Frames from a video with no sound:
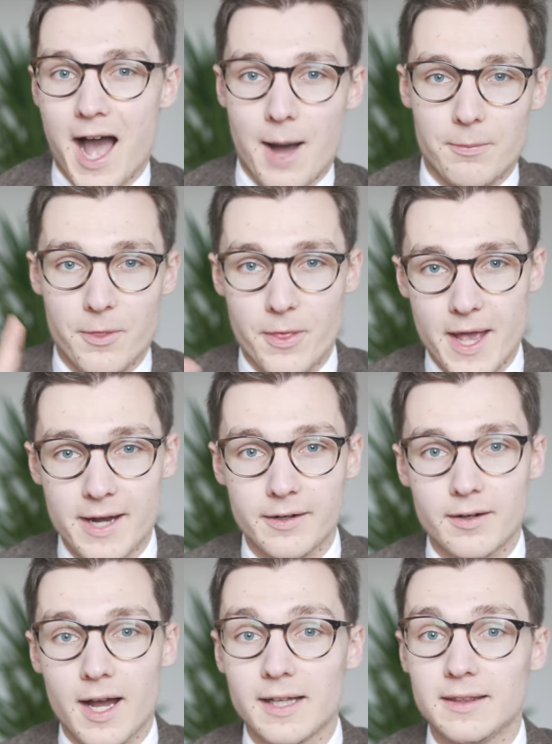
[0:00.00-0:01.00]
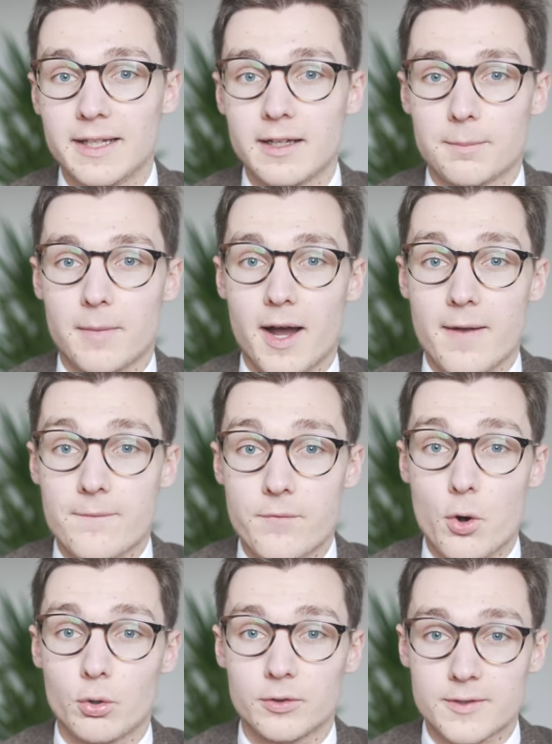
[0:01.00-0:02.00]
Up there I link my
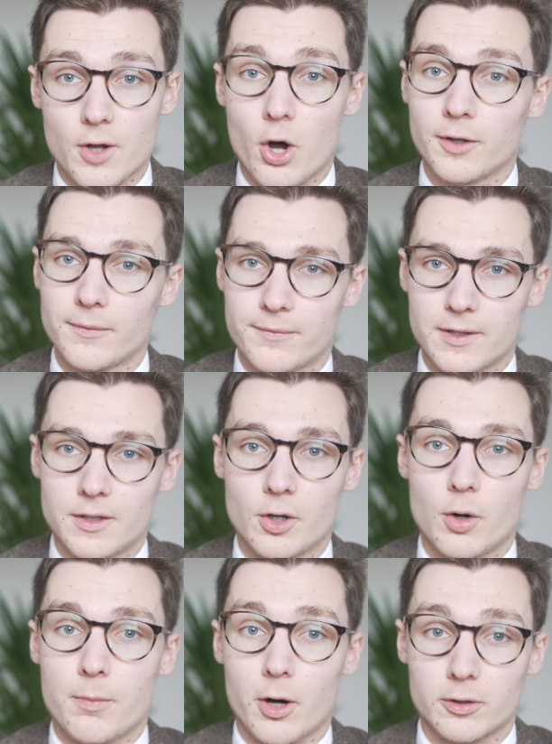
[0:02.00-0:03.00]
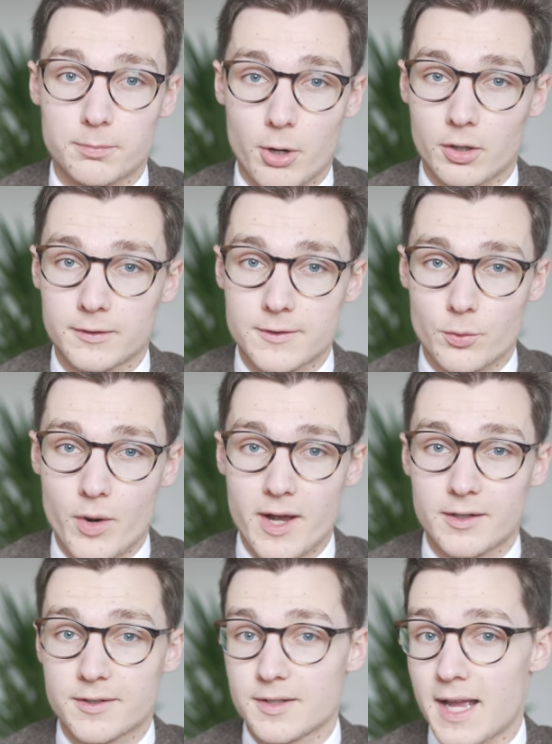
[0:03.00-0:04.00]
focus on video about pocket
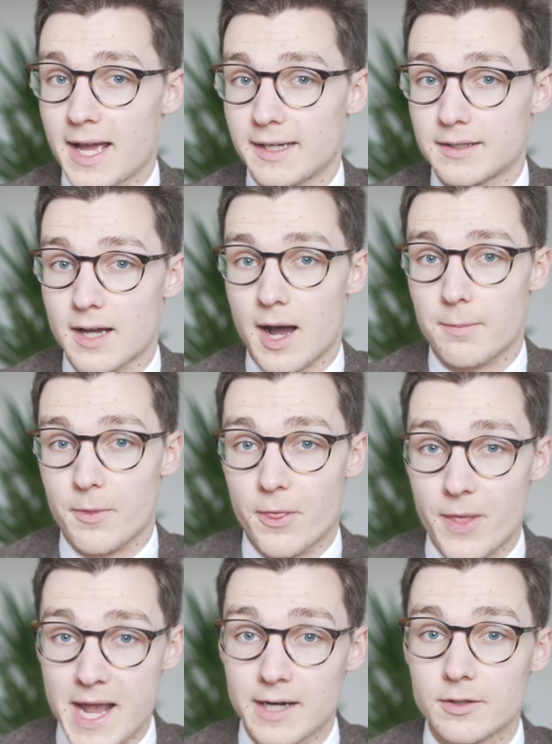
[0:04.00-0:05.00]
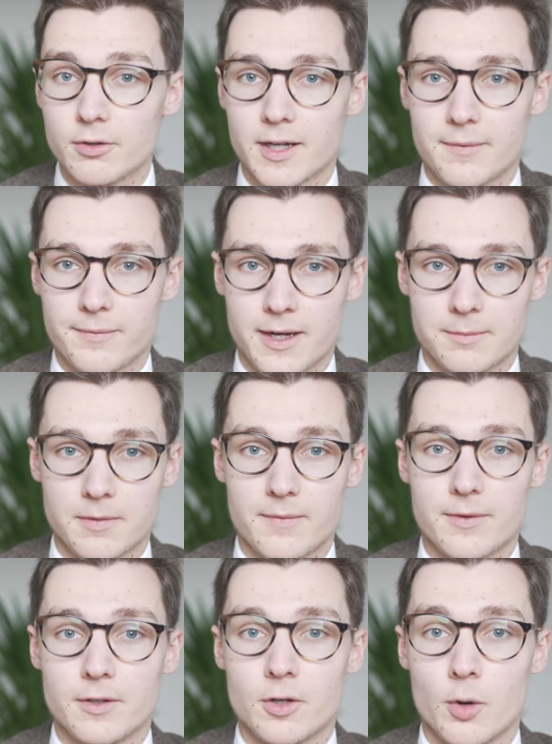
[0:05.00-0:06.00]
squares, and up there you can find my
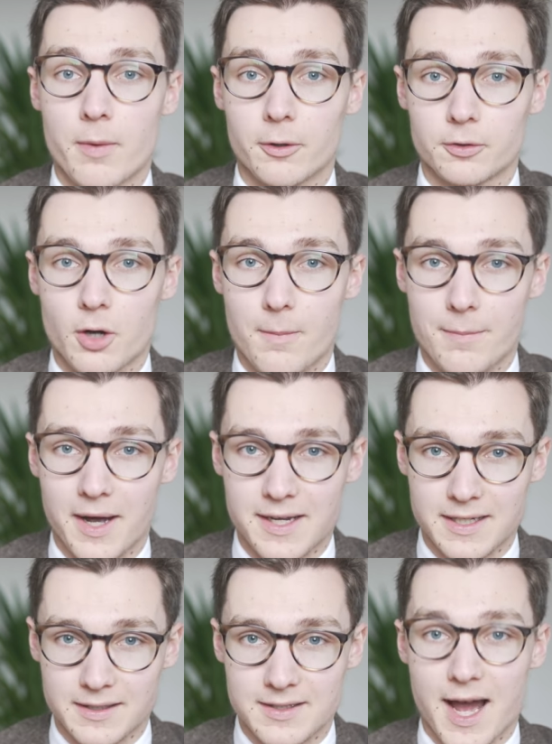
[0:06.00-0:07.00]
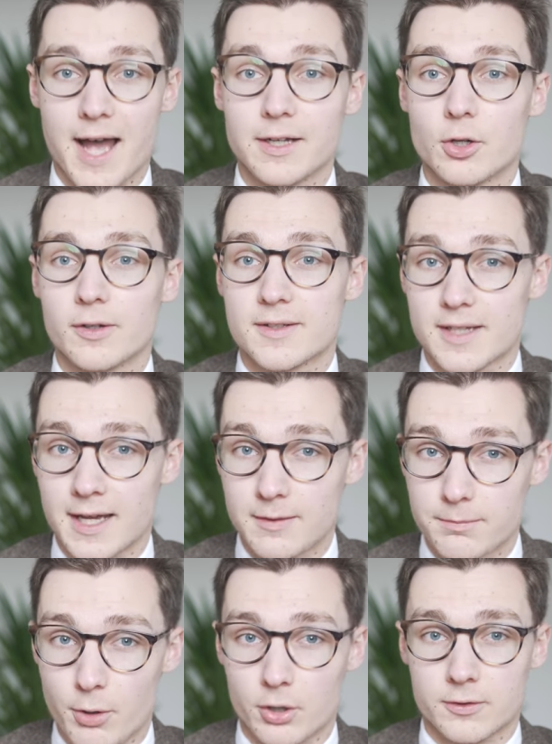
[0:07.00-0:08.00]
video about combining tie knots
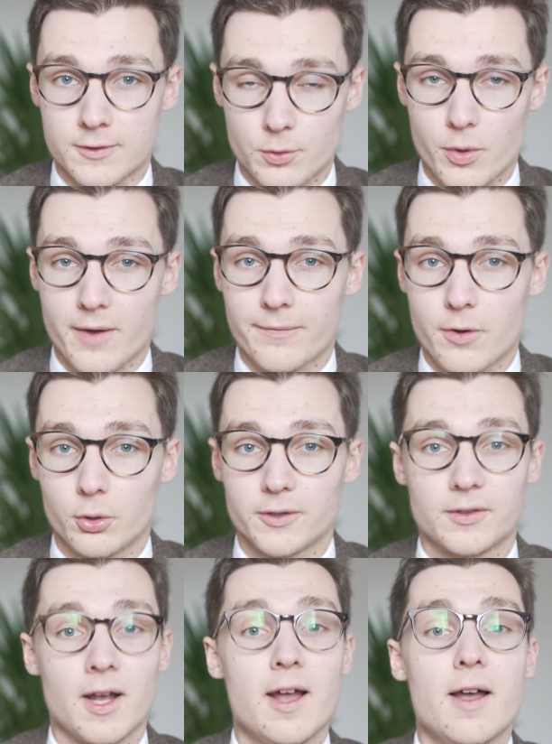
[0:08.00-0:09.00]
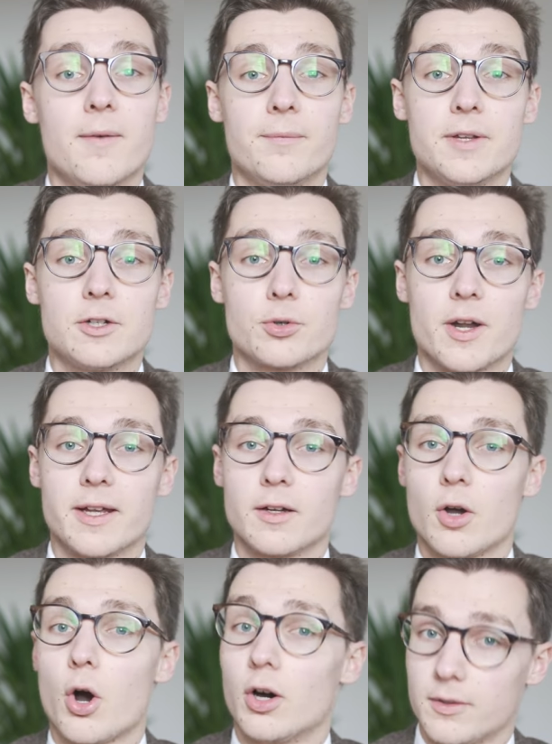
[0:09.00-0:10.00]
and pocket square folds
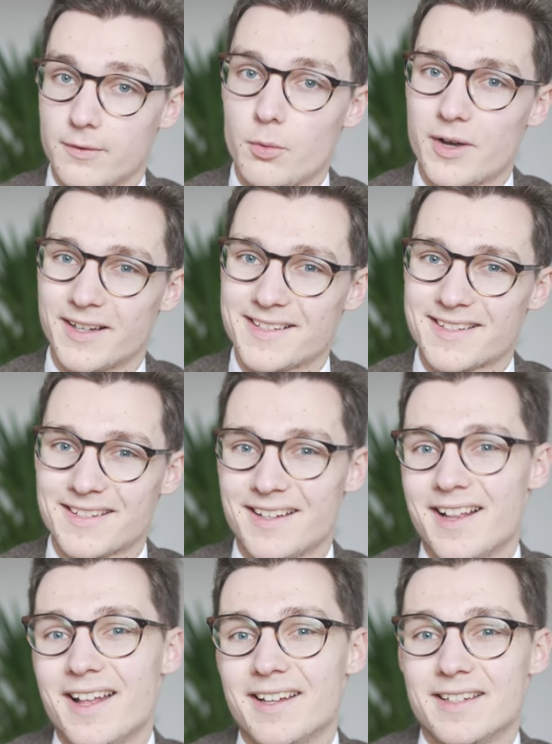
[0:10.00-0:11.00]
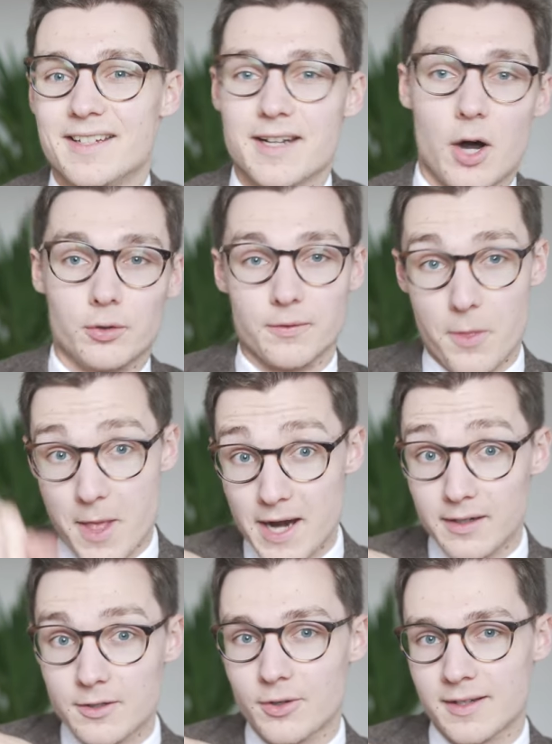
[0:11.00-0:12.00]
featuring Oliver Wicks. Down
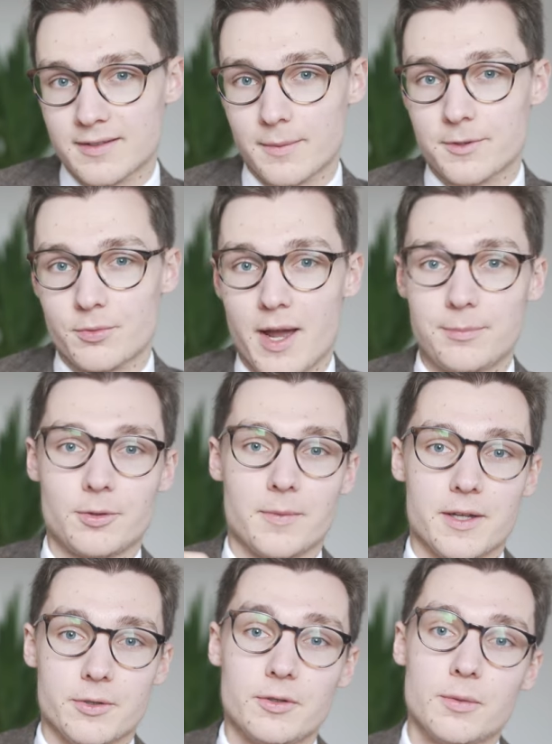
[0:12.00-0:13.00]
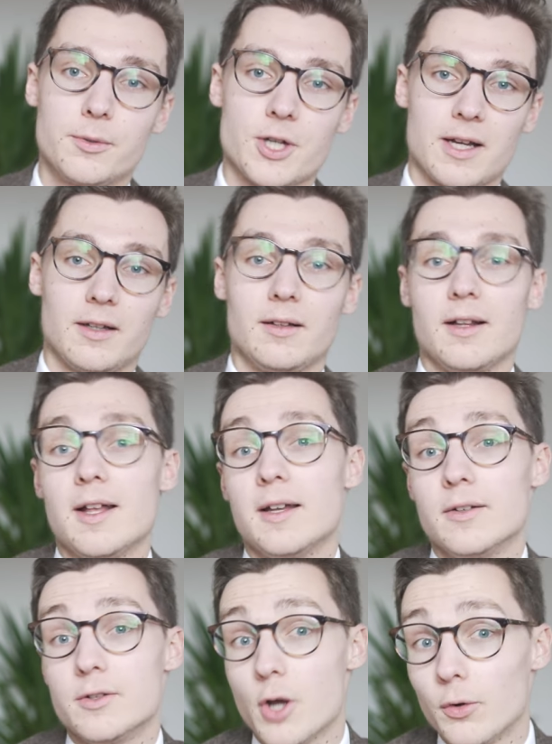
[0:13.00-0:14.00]
there you can subscribe to my YouTube channel.
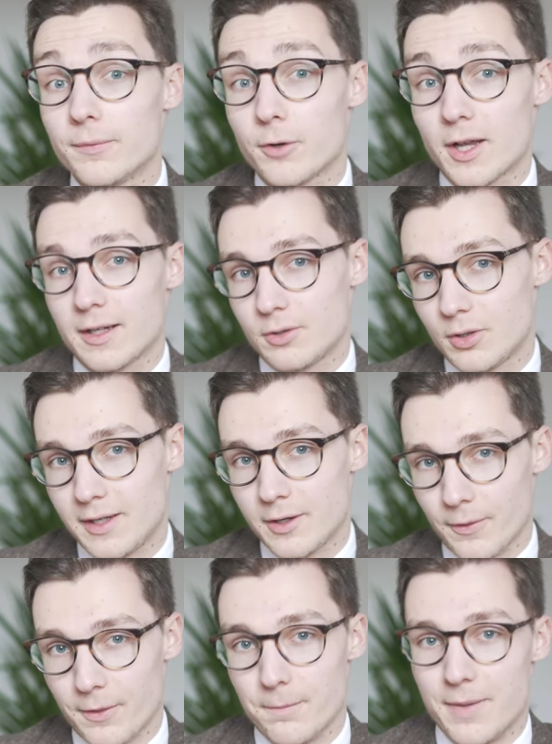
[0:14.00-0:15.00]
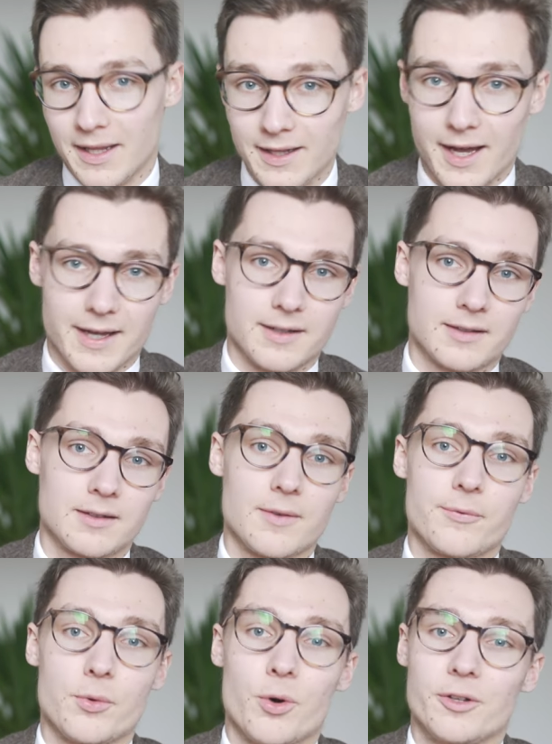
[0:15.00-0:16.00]
Don't forget to click on the bell icon
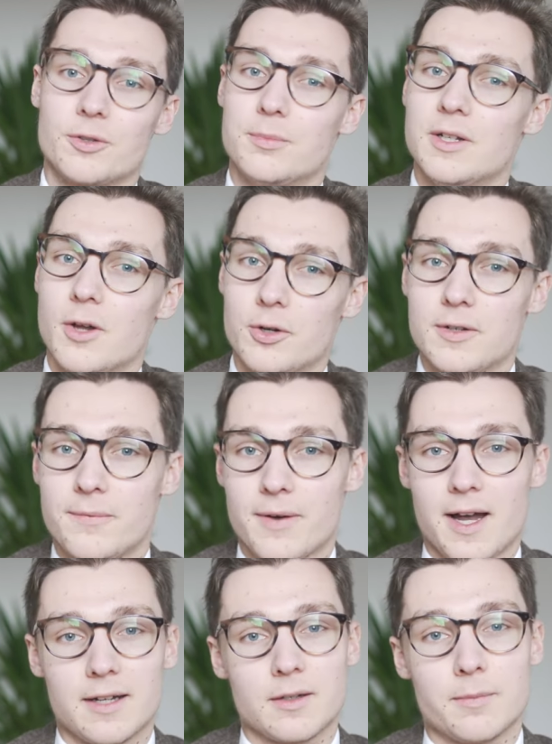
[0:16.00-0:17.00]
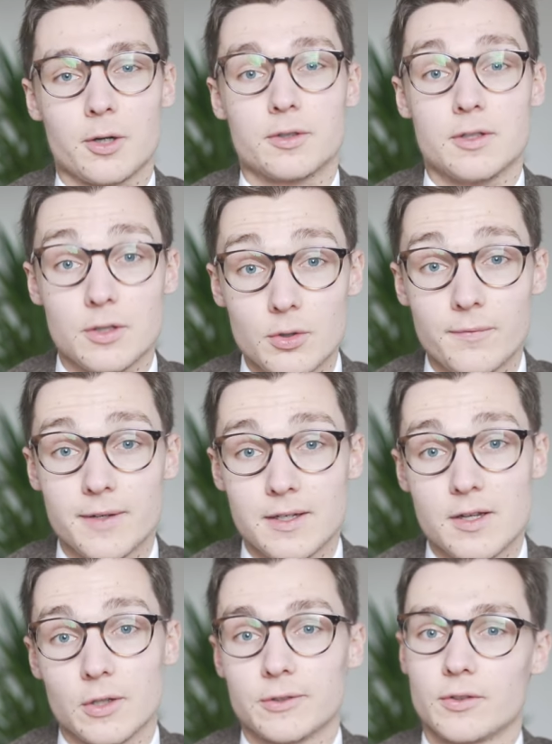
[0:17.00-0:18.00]
if you want to be notified about new
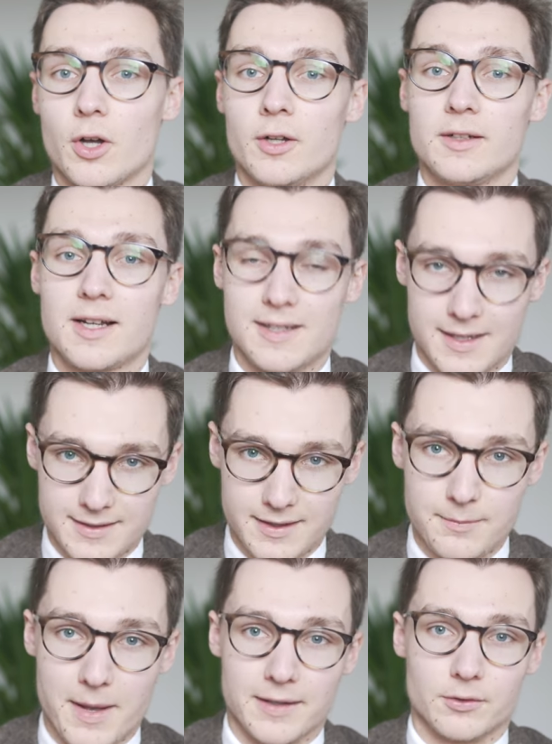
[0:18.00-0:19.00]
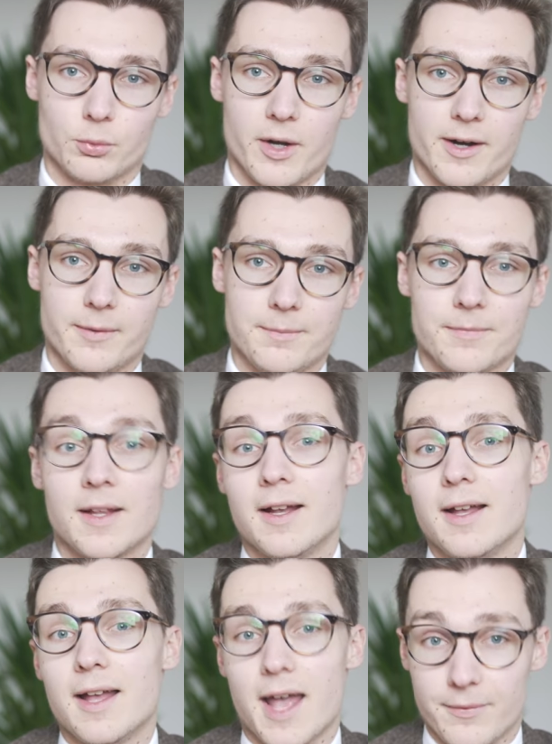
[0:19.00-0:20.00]
videos on classic menswear.
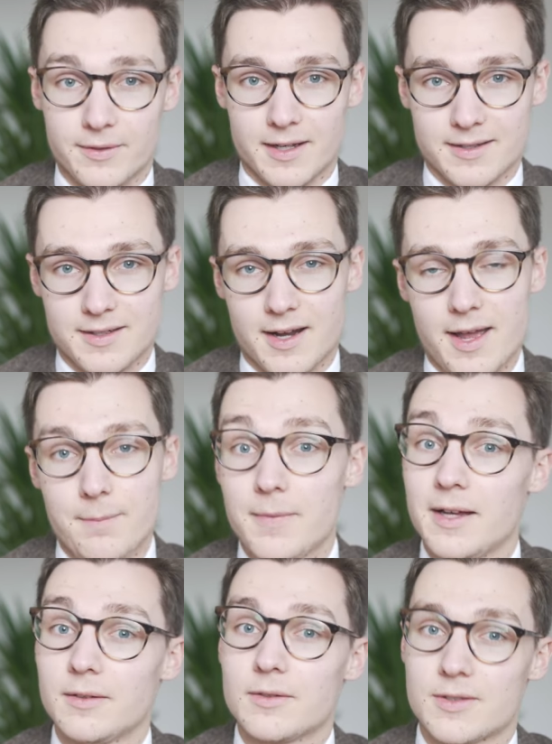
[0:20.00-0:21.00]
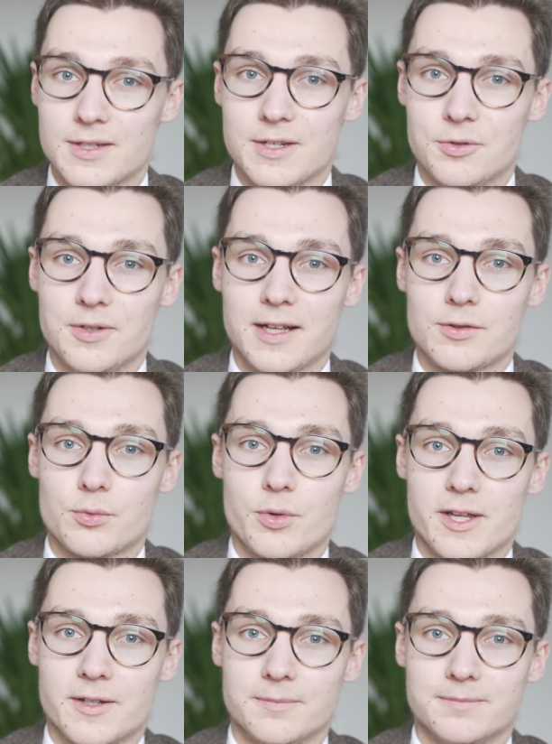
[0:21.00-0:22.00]
Have a nice time and see you next
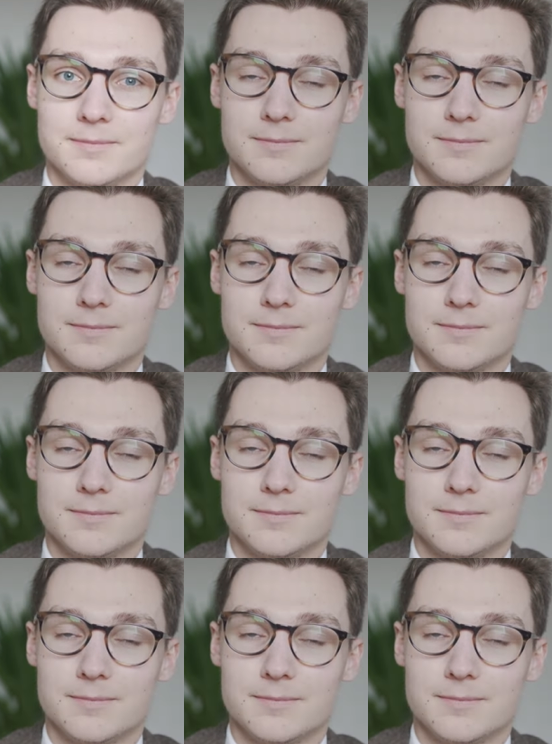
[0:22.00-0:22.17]
week.